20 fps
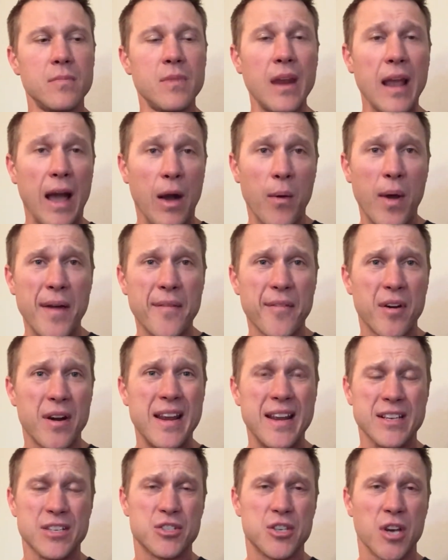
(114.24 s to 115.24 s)
However,
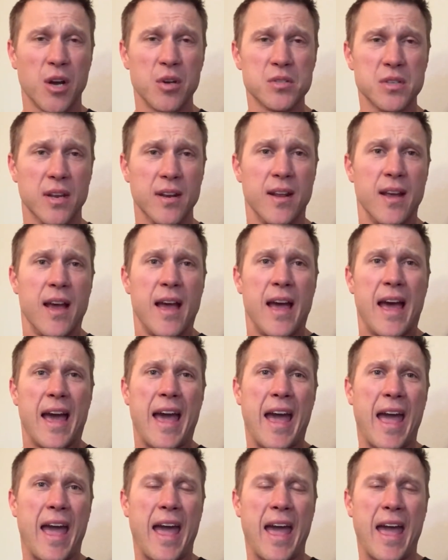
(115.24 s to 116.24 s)
he has chosen
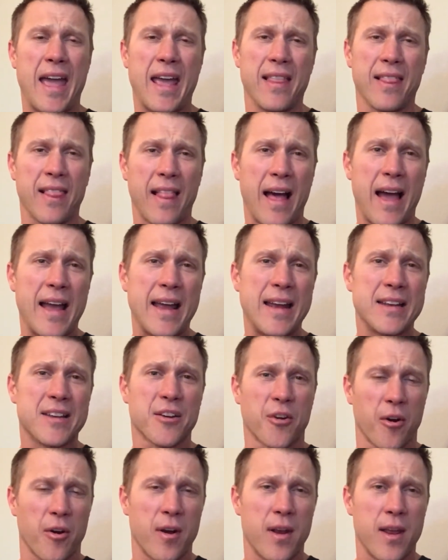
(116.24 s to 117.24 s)
a light
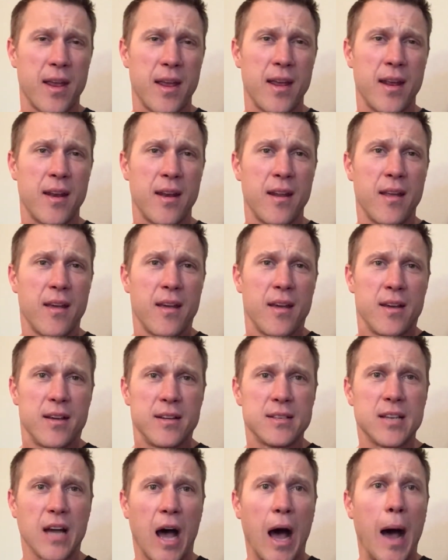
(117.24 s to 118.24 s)
green
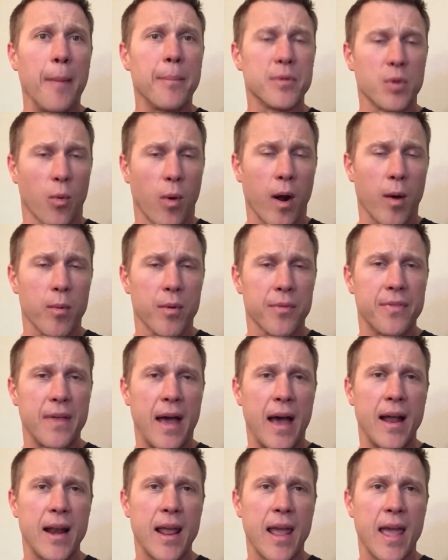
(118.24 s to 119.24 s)
top to wear with
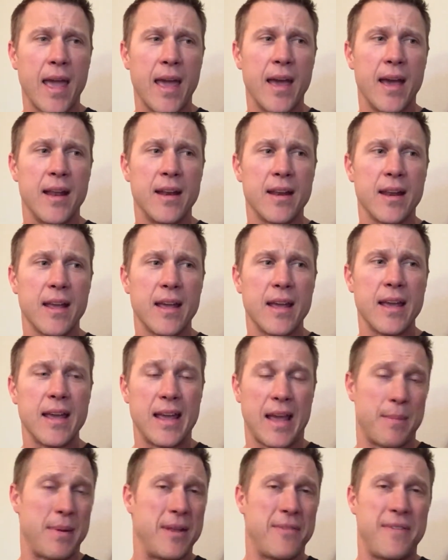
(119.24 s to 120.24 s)
that. And,
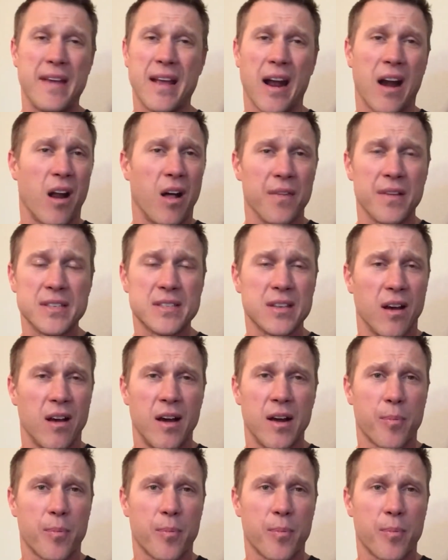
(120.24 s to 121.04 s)
I mean, if he got all this on